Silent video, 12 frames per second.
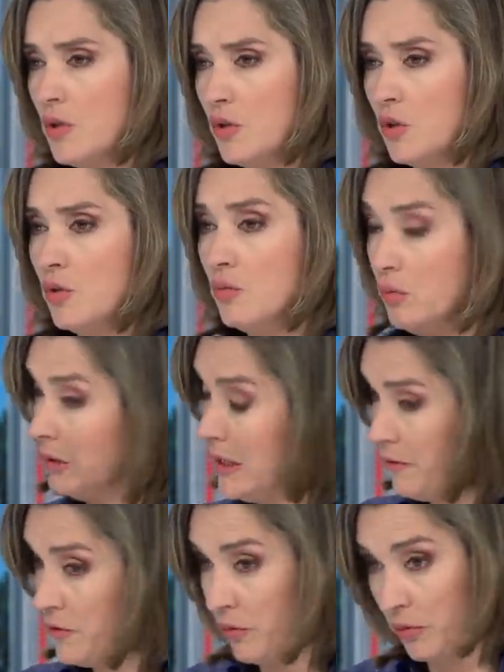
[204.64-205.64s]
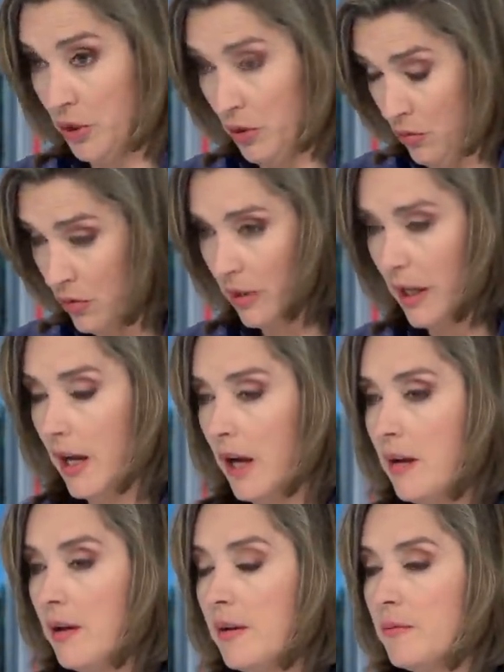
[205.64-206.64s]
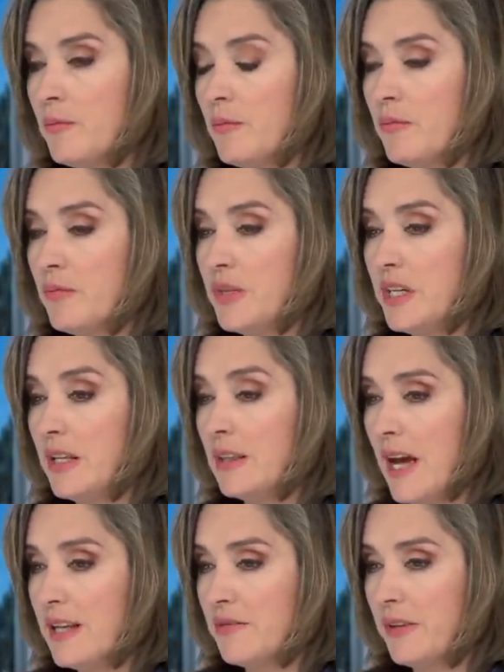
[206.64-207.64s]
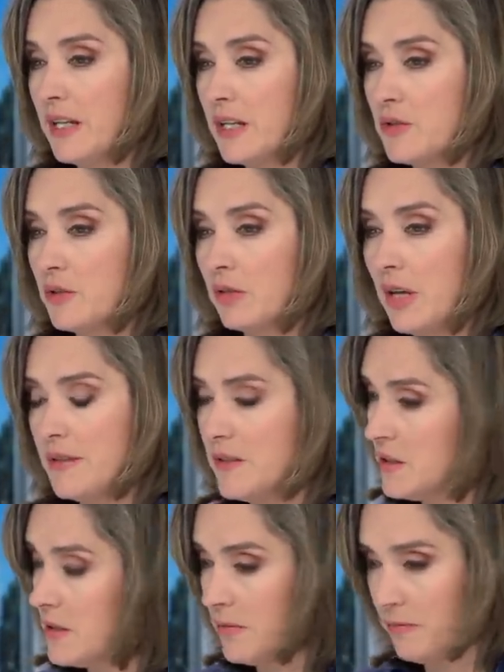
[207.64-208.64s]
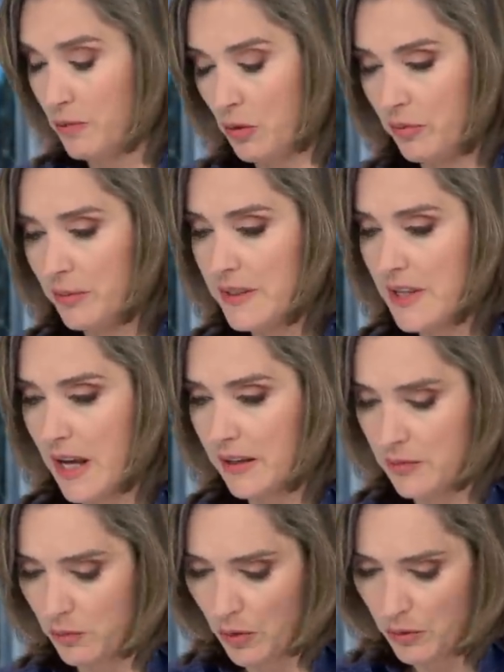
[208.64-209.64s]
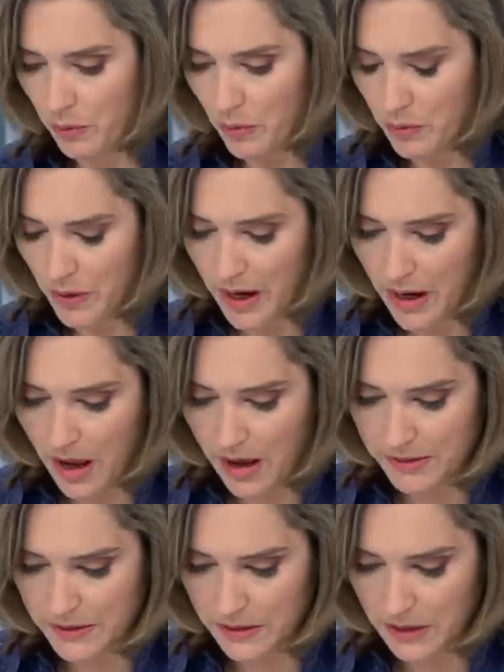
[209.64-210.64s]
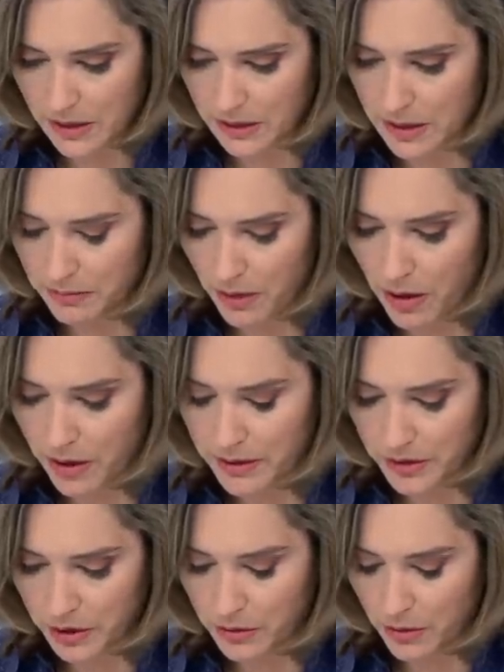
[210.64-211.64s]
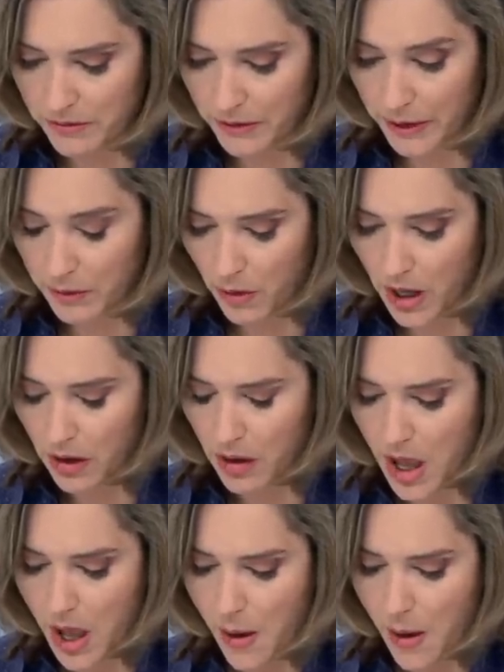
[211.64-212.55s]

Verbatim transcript: you lived through uh, the last financial crisis. Sure. Goldman Sachs, uh, obviously, key part. You know it very well.